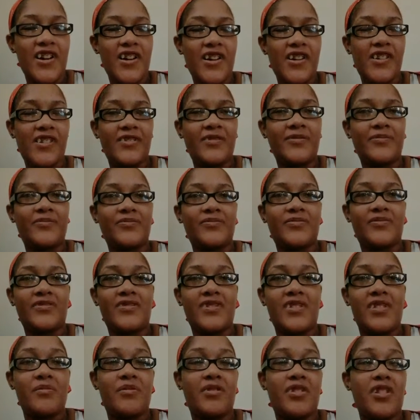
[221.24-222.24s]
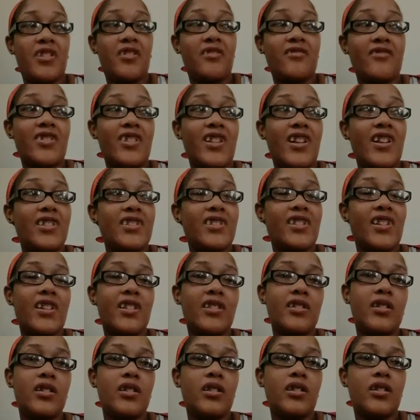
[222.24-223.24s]
um, I'm starting to realize that
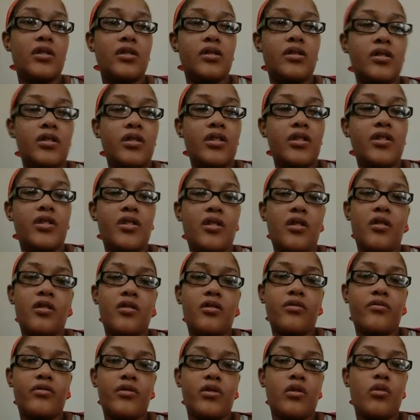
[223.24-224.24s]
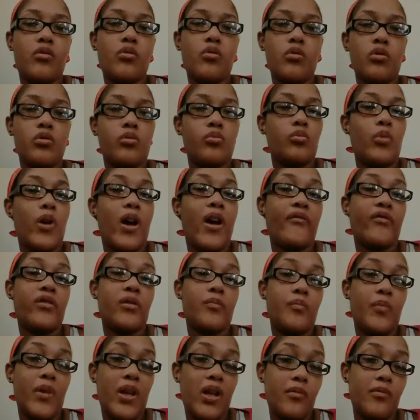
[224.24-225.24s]
uh, it's hard to record having
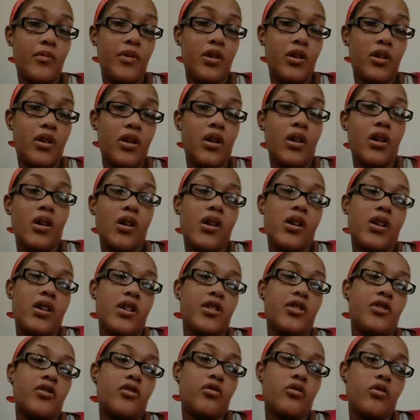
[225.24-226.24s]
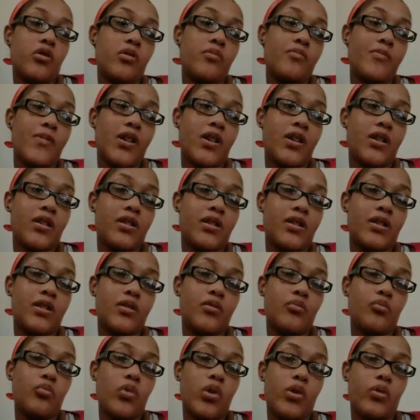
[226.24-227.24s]
a baby. He's three months,
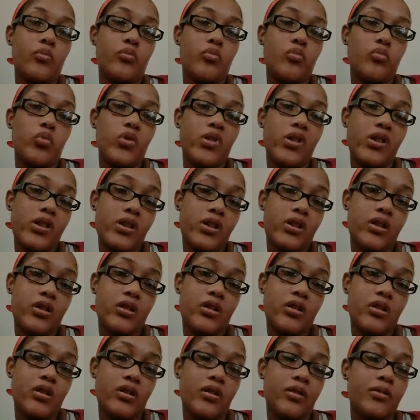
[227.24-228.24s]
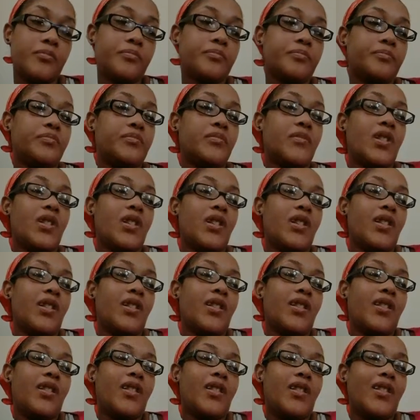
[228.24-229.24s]
one week.
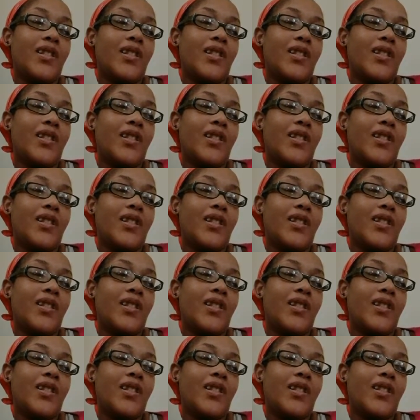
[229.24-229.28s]
Uh,